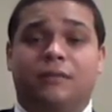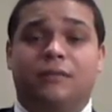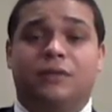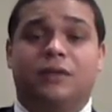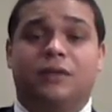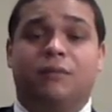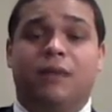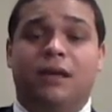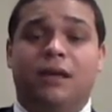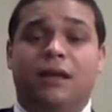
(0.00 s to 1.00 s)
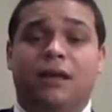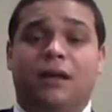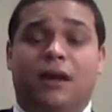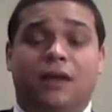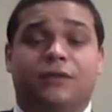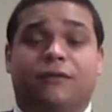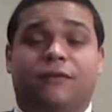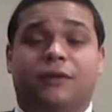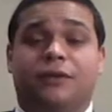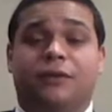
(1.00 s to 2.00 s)
to many
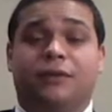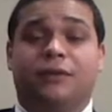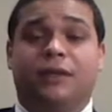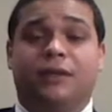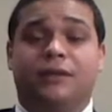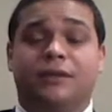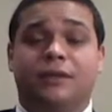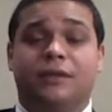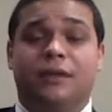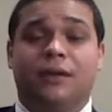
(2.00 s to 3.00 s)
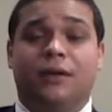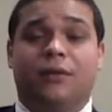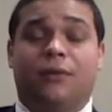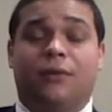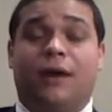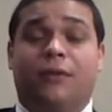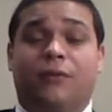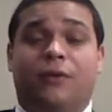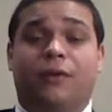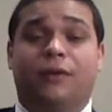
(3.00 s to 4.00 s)
controversial leaders throughout the
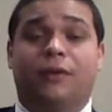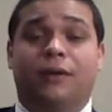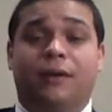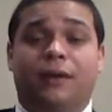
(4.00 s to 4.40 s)
world,